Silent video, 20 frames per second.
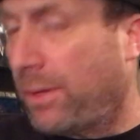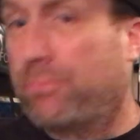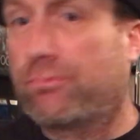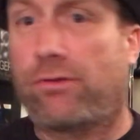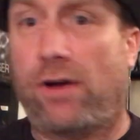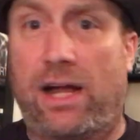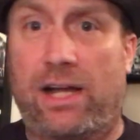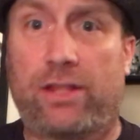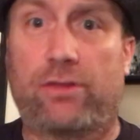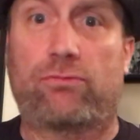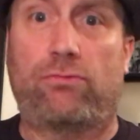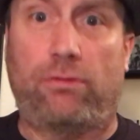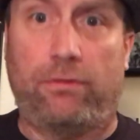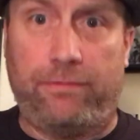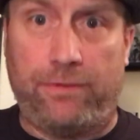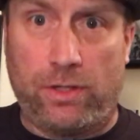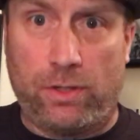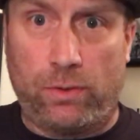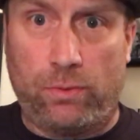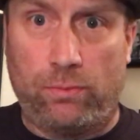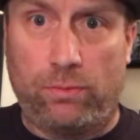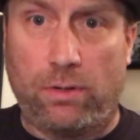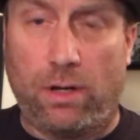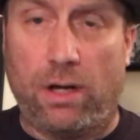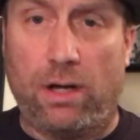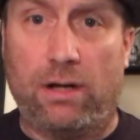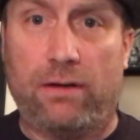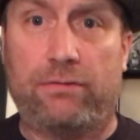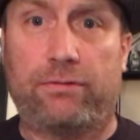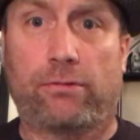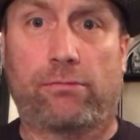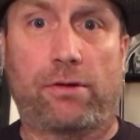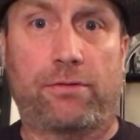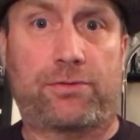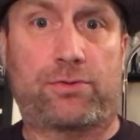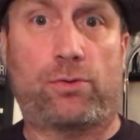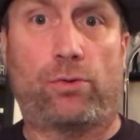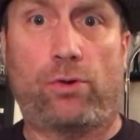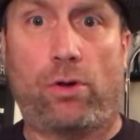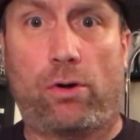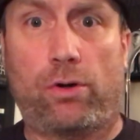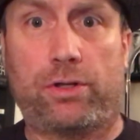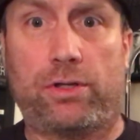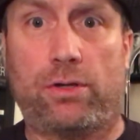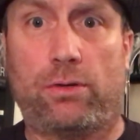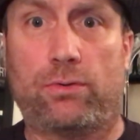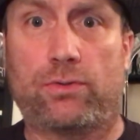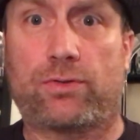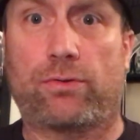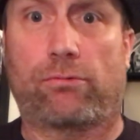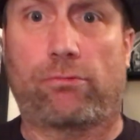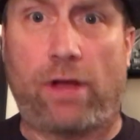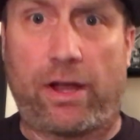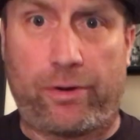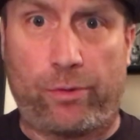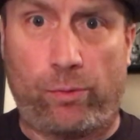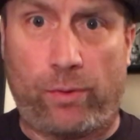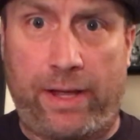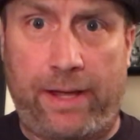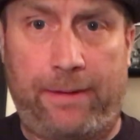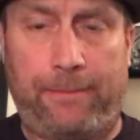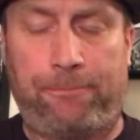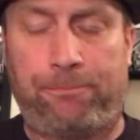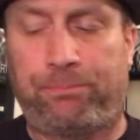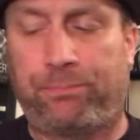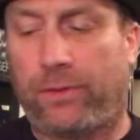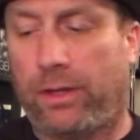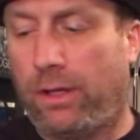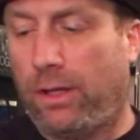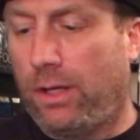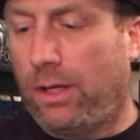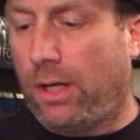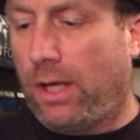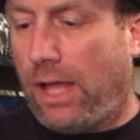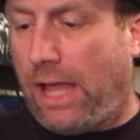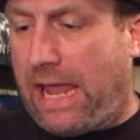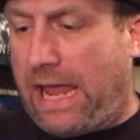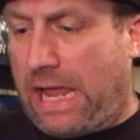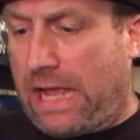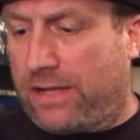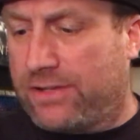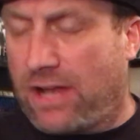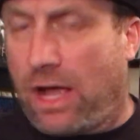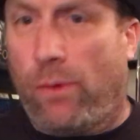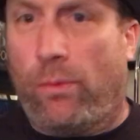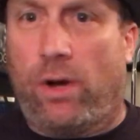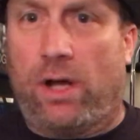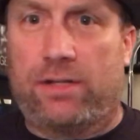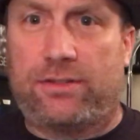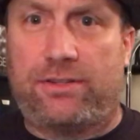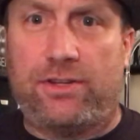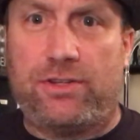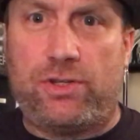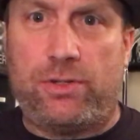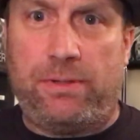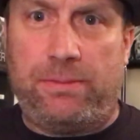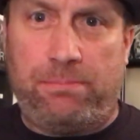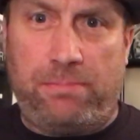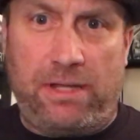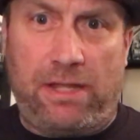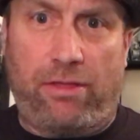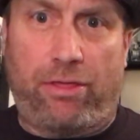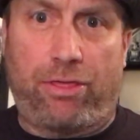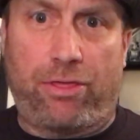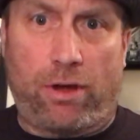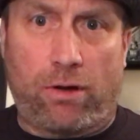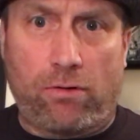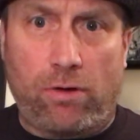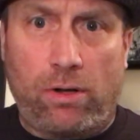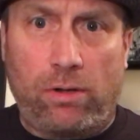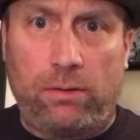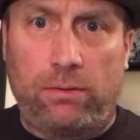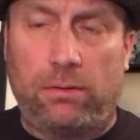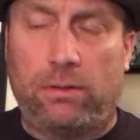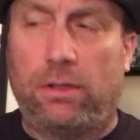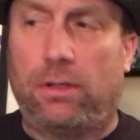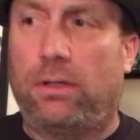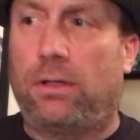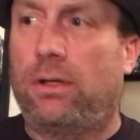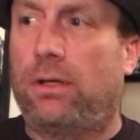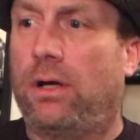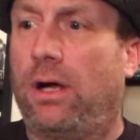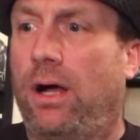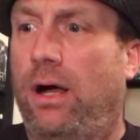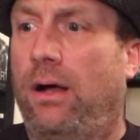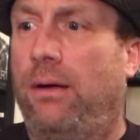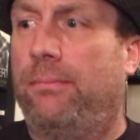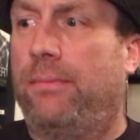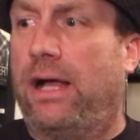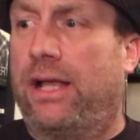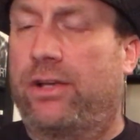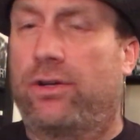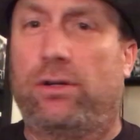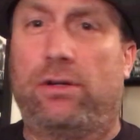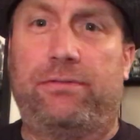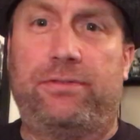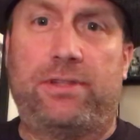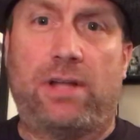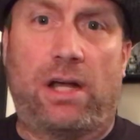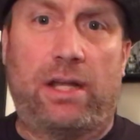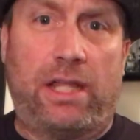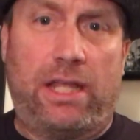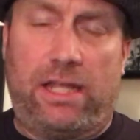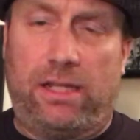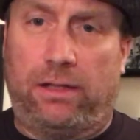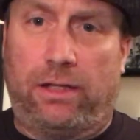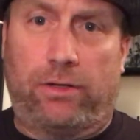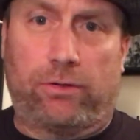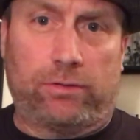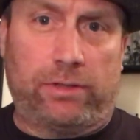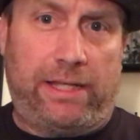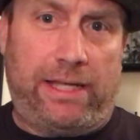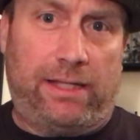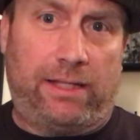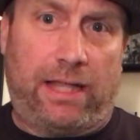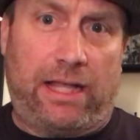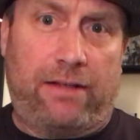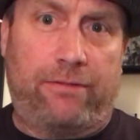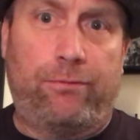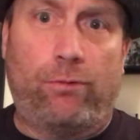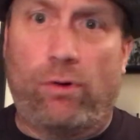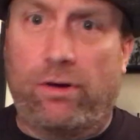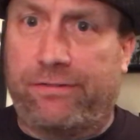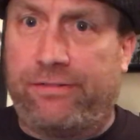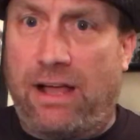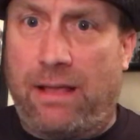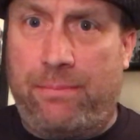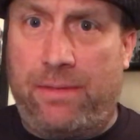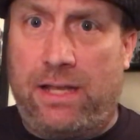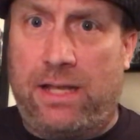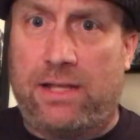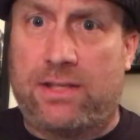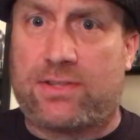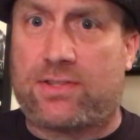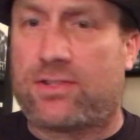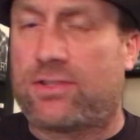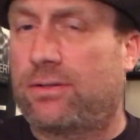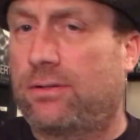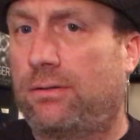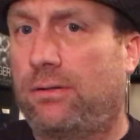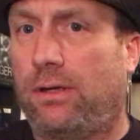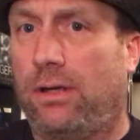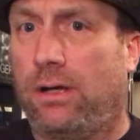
product review of Riverstone Audio's record weight, and I wanted to be thorough. I could have done it literally in like 4 or 5 minutes,